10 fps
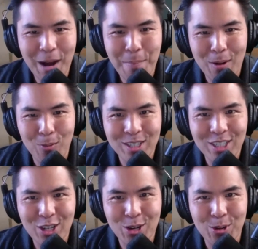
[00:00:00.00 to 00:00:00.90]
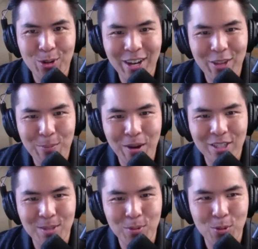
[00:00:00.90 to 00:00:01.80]
about what's true in other
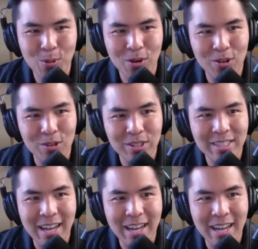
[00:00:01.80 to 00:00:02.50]
possible worlds.